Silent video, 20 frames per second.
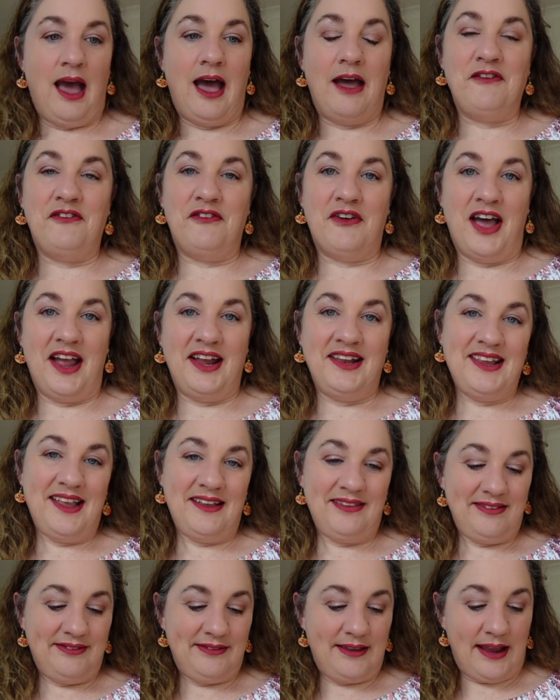I find
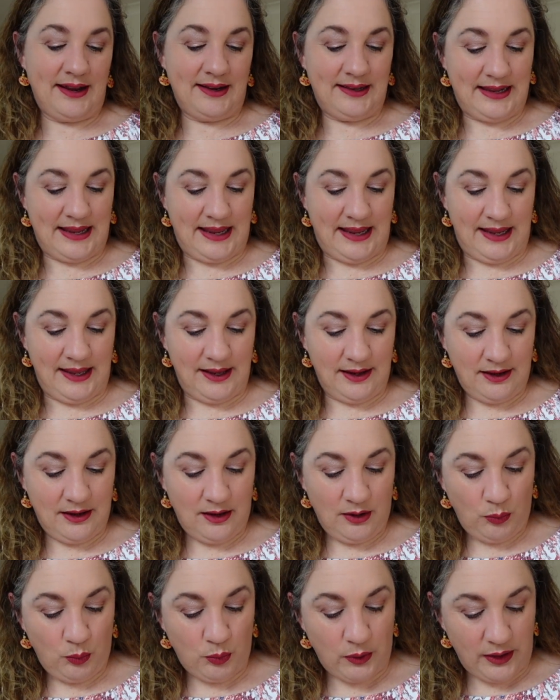this
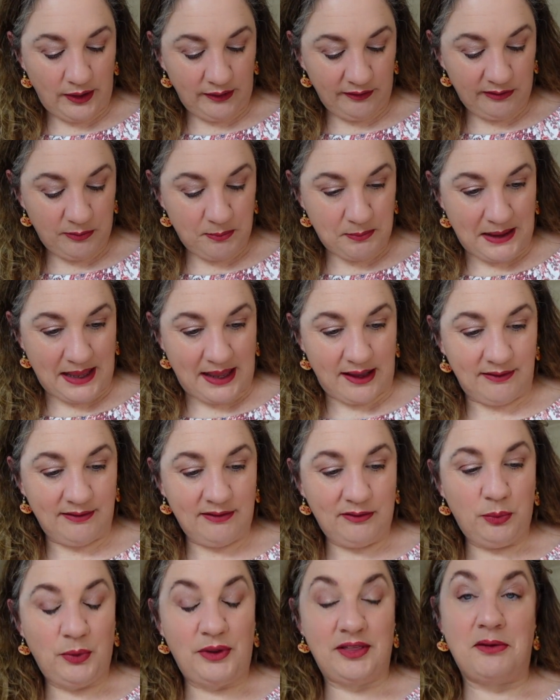technique works
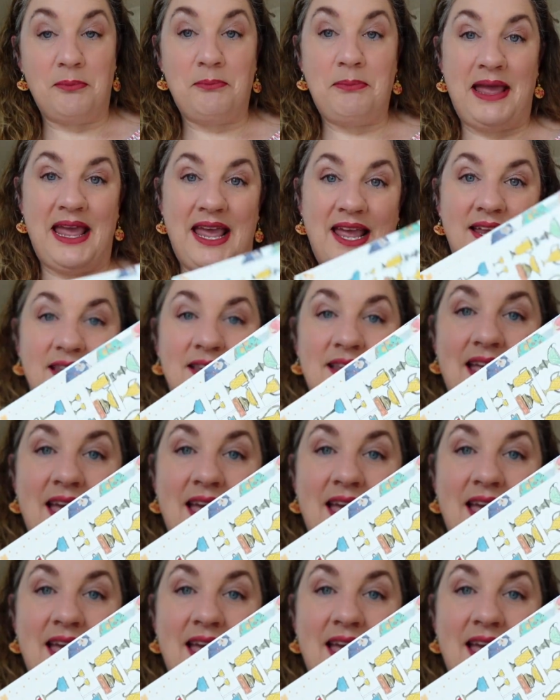best with a pen